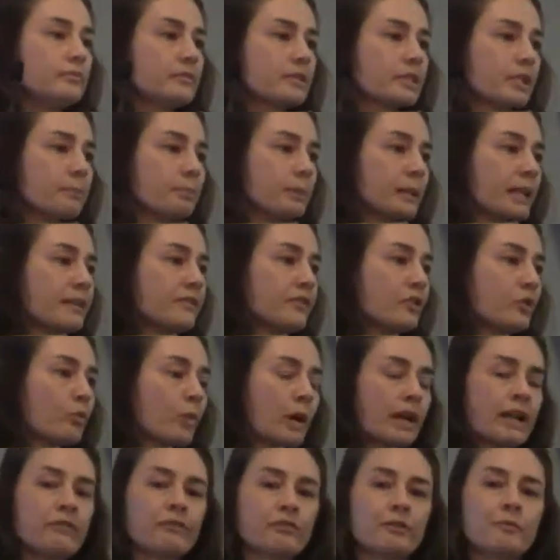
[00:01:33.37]
someplace
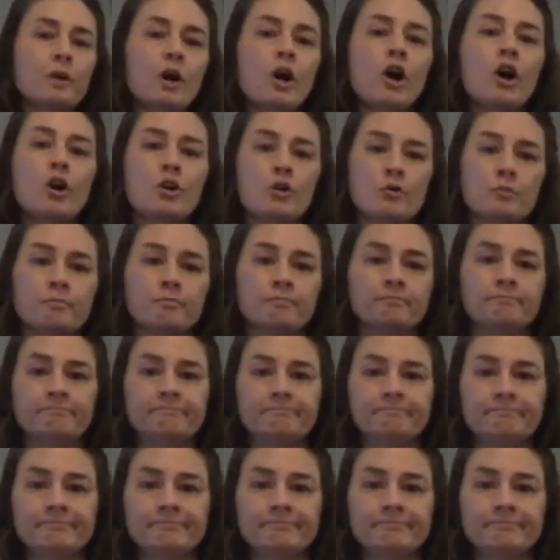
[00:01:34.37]
away from home,